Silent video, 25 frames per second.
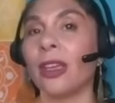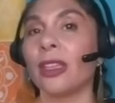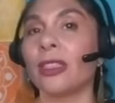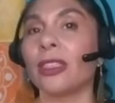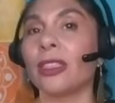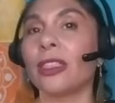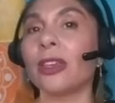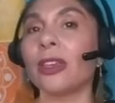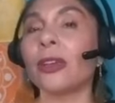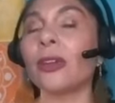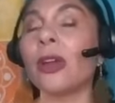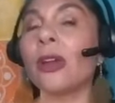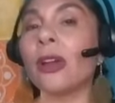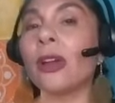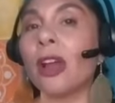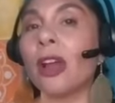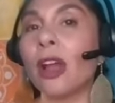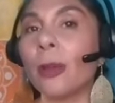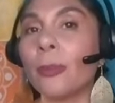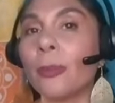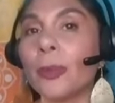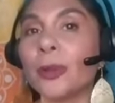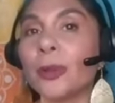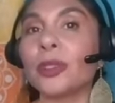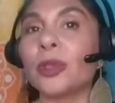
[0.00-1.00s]
There are
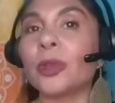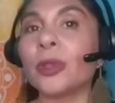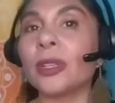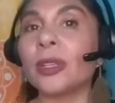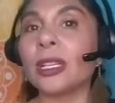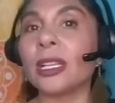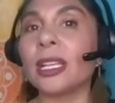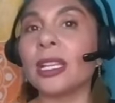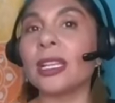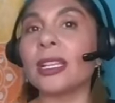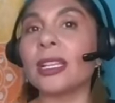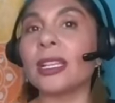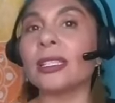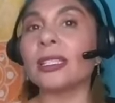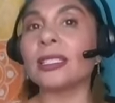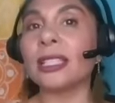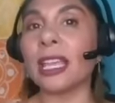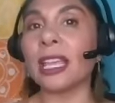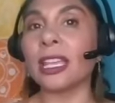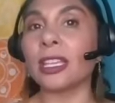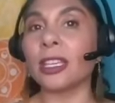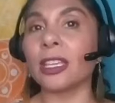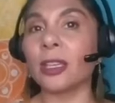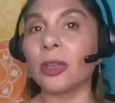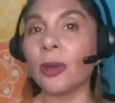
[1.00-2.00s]
opportunities
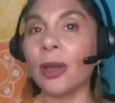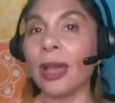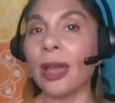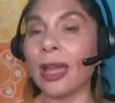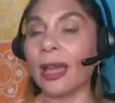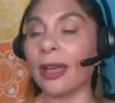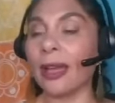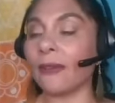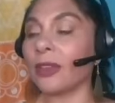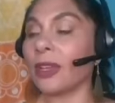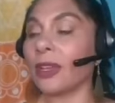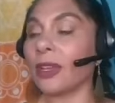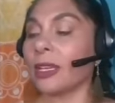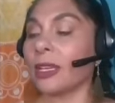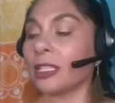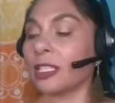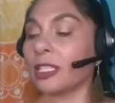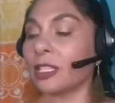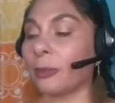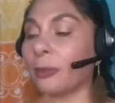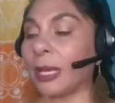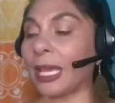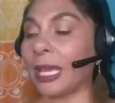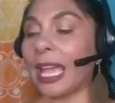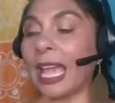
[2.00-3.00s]
that you have to
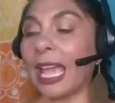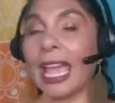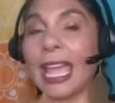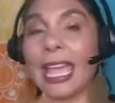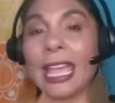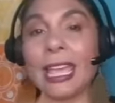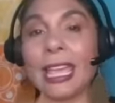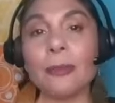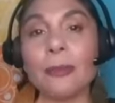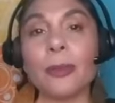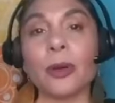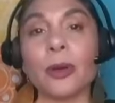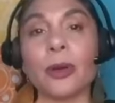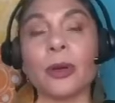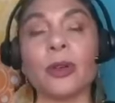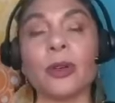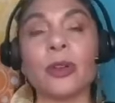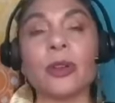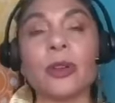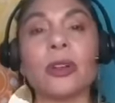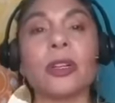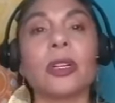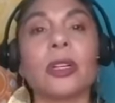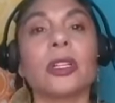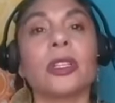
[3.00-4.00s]
be able
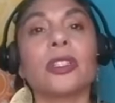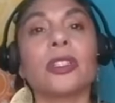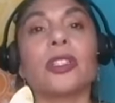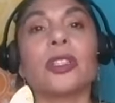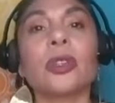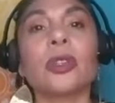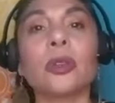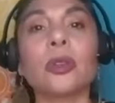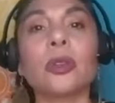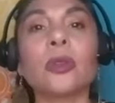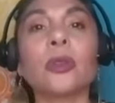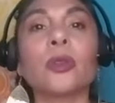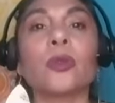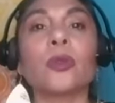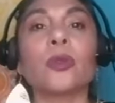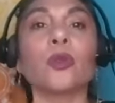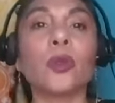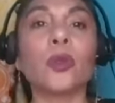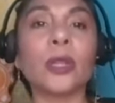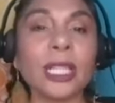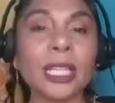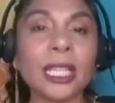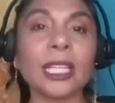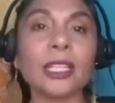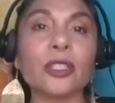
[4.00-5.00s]
to
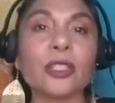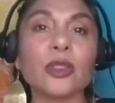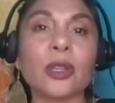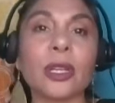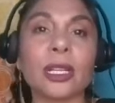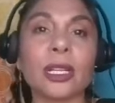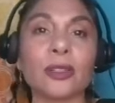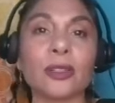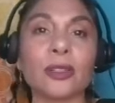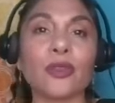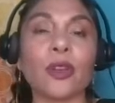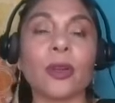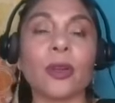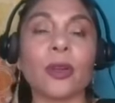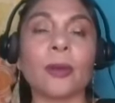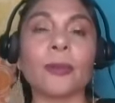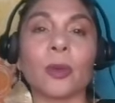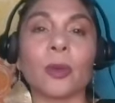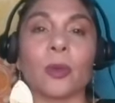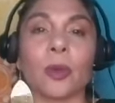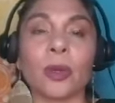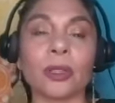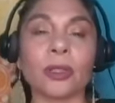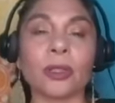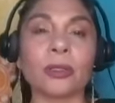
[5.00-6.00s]
really transform the
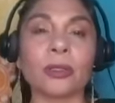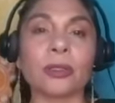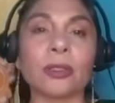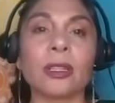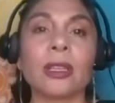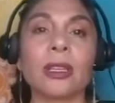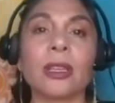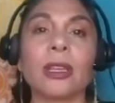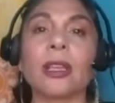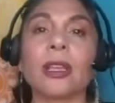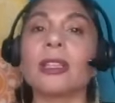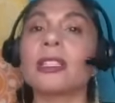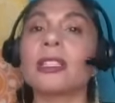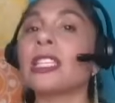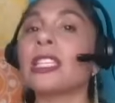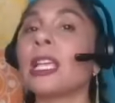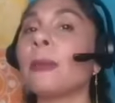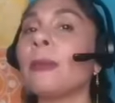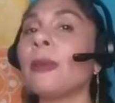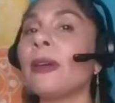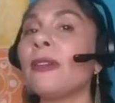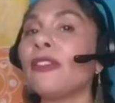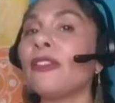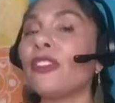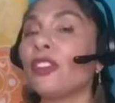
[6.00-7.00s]
world.
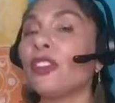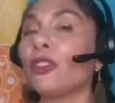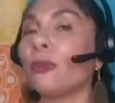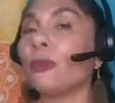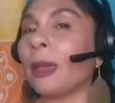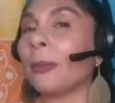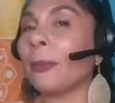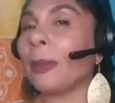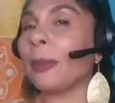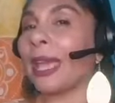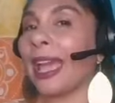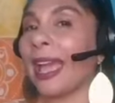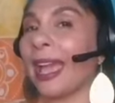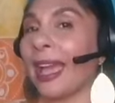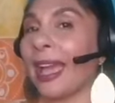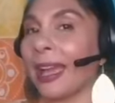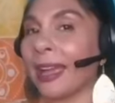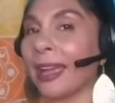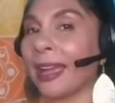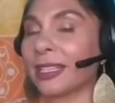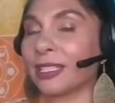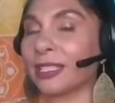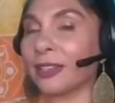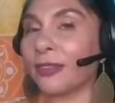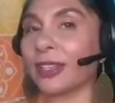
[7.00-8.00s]
Some of you may be
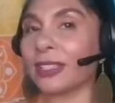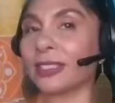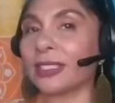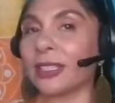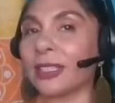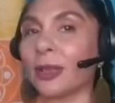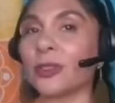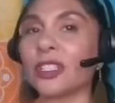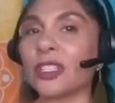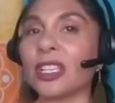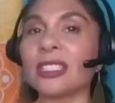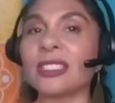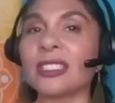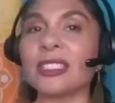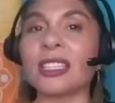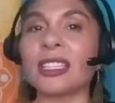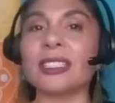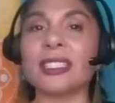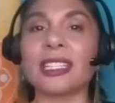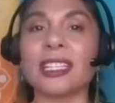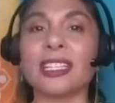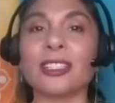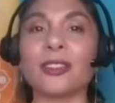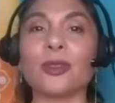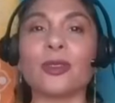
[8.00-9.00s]
activists. I was just
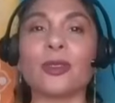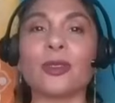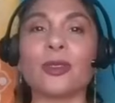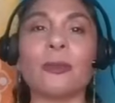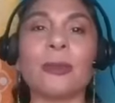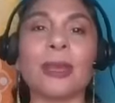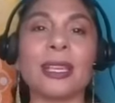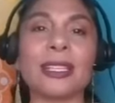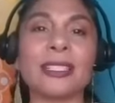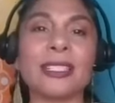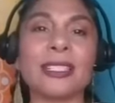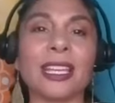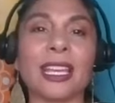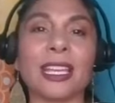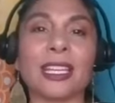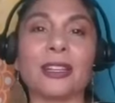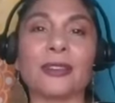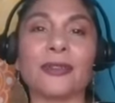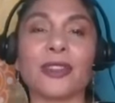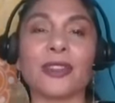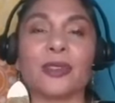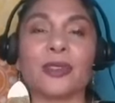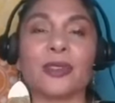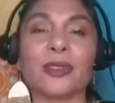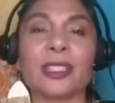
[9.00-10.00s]
listening to an amazing
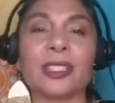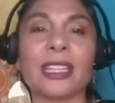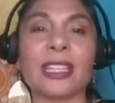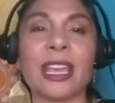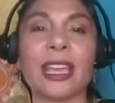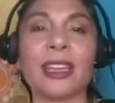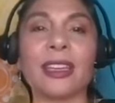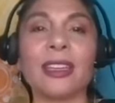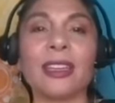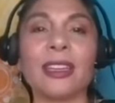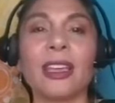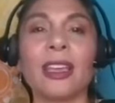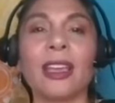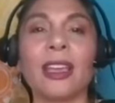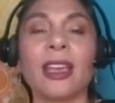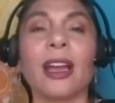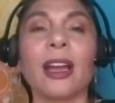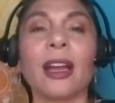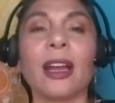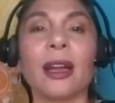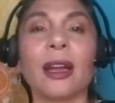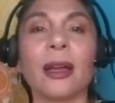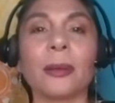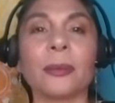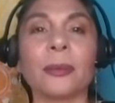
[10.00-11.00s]
interview today
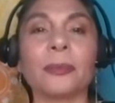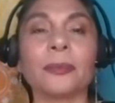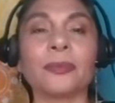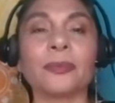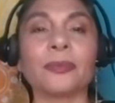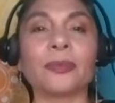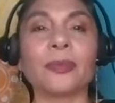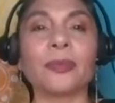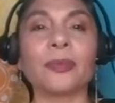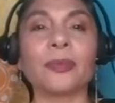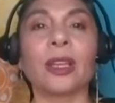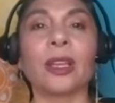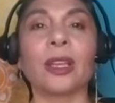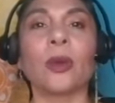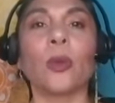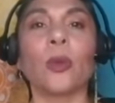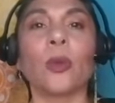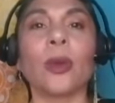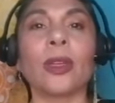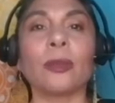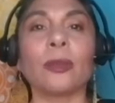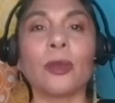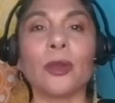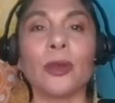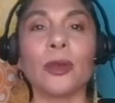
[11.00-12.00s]
um,
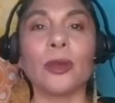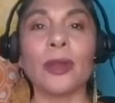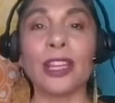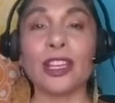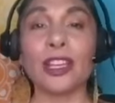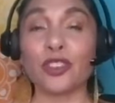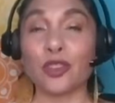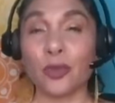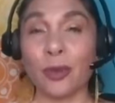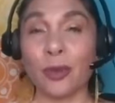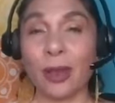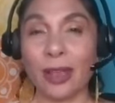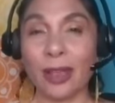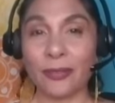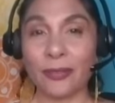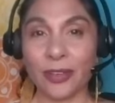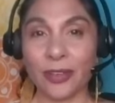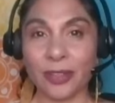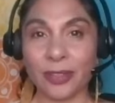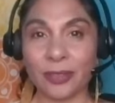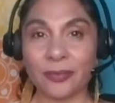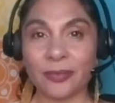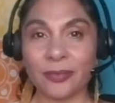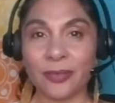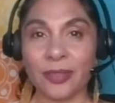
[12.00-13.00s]
with Maria
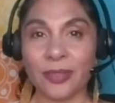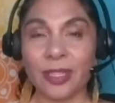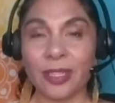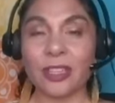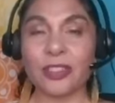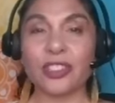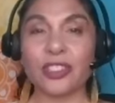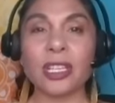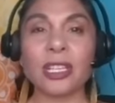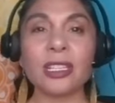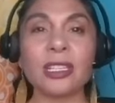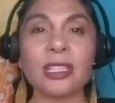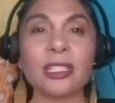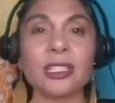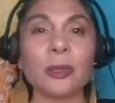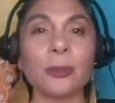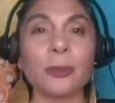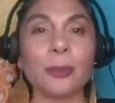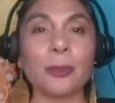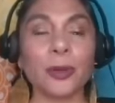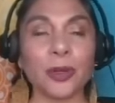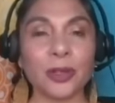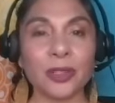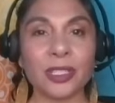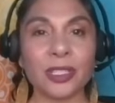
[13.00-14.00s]
Shriver. She is a
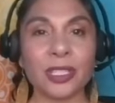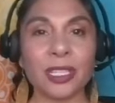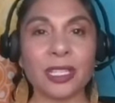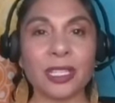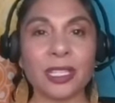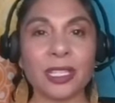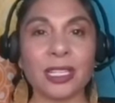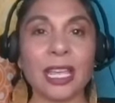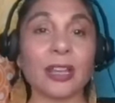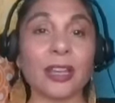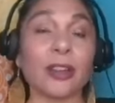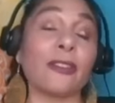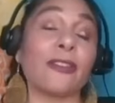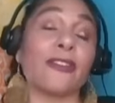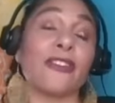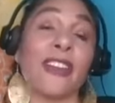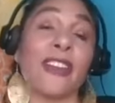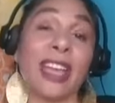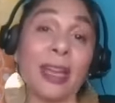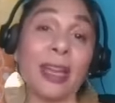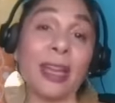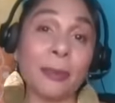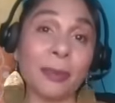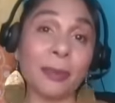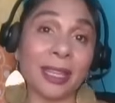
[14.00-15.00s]
person and her
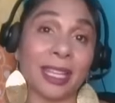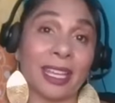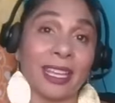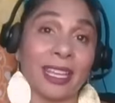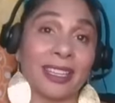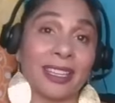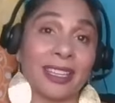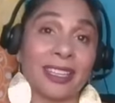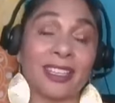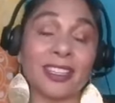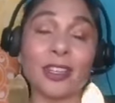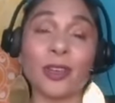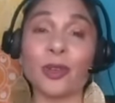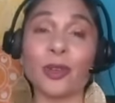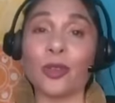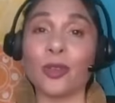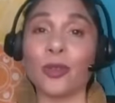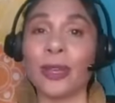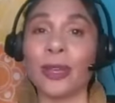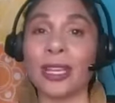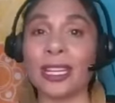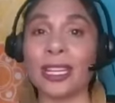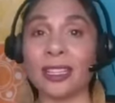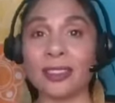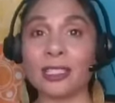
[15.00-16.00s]
family,
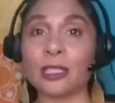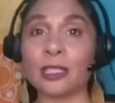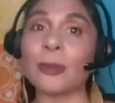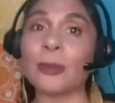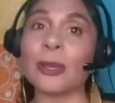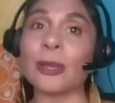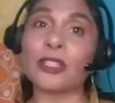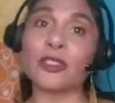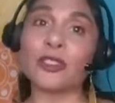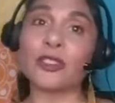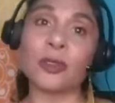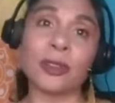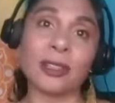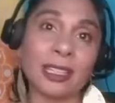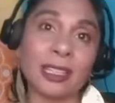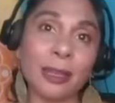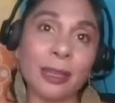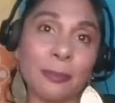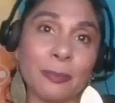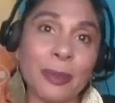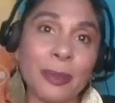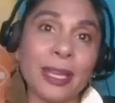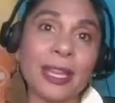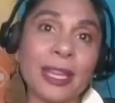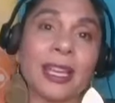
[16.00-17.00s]
creating the Special
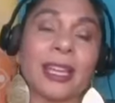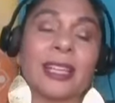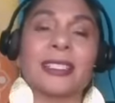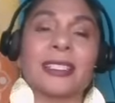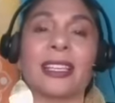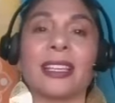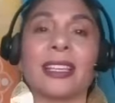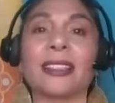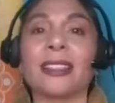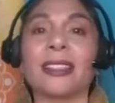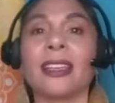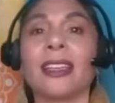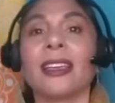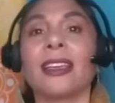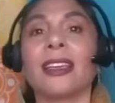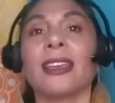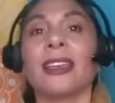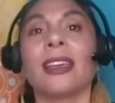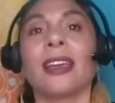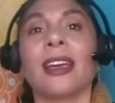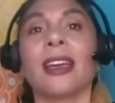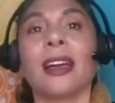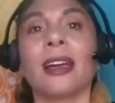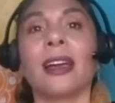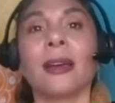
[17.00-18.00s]
Olympics and
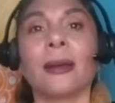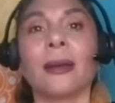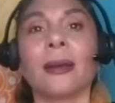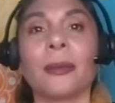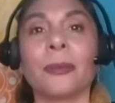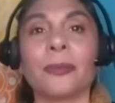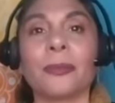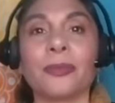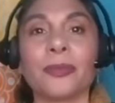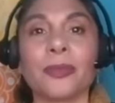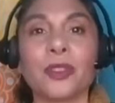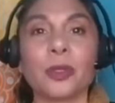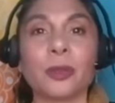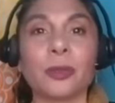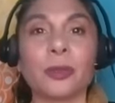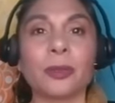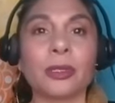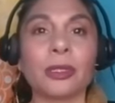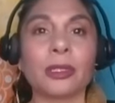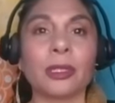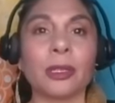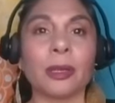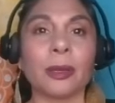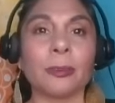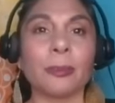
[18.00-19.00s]

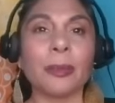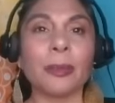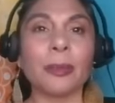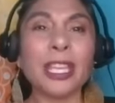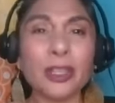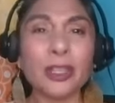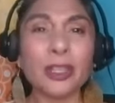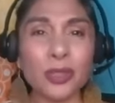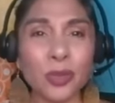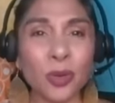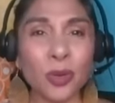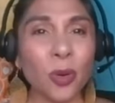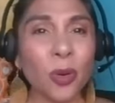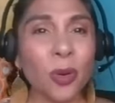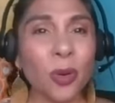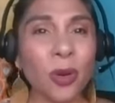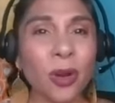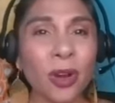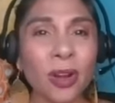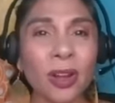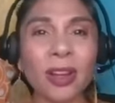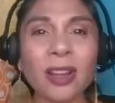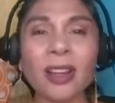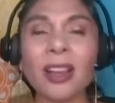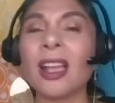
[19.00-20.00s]
the Peace
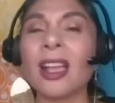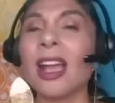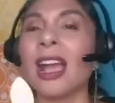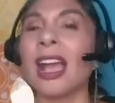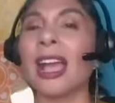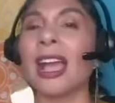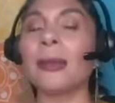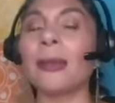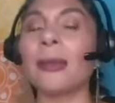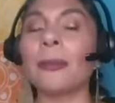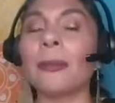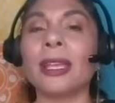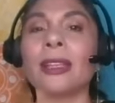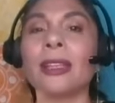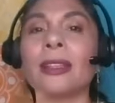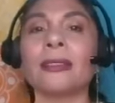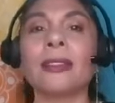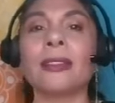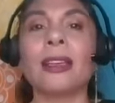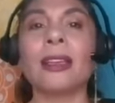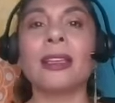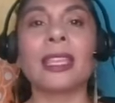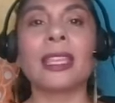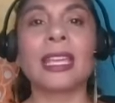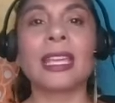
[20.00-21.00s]
Corps. I mean,
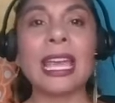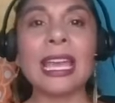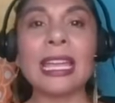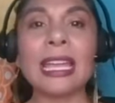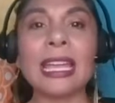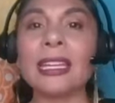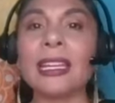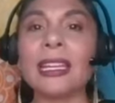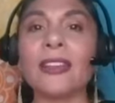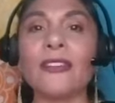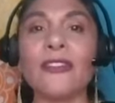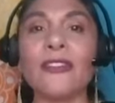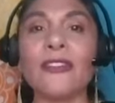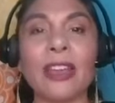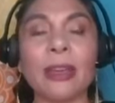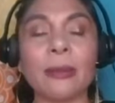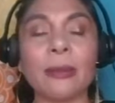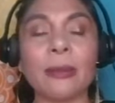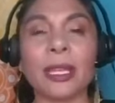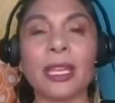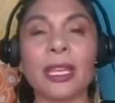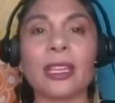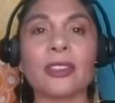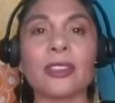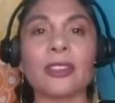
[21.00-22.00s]
the Kennedy
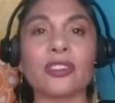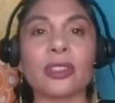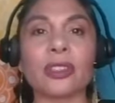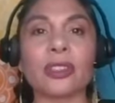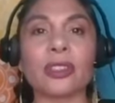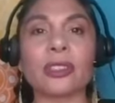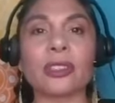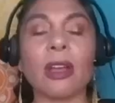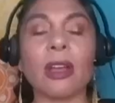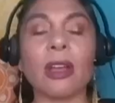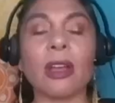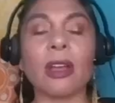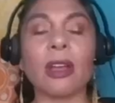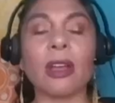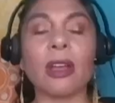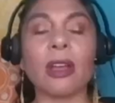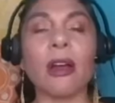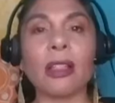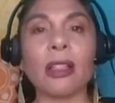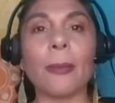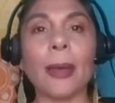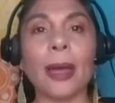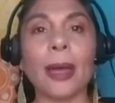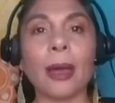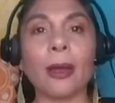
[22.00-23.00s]
family is just
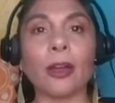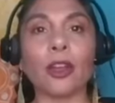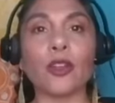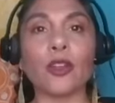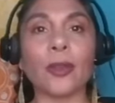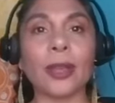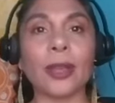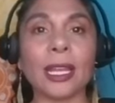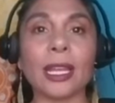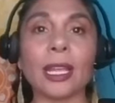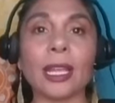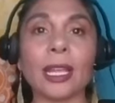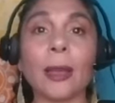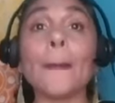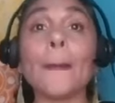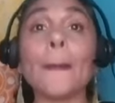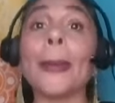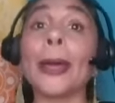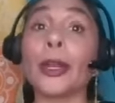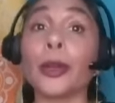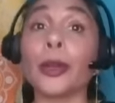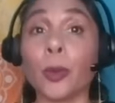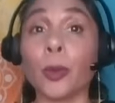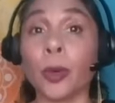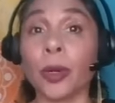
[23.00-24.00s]
all about creating
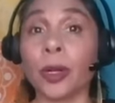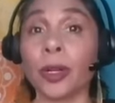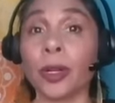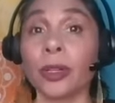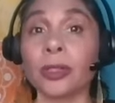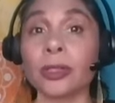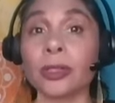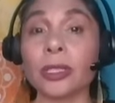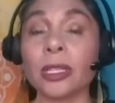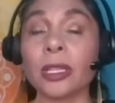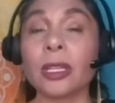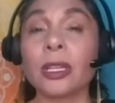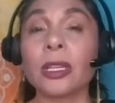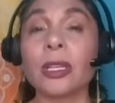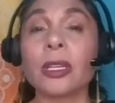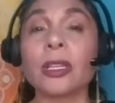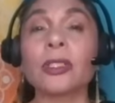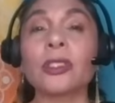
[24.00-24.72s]
a better world.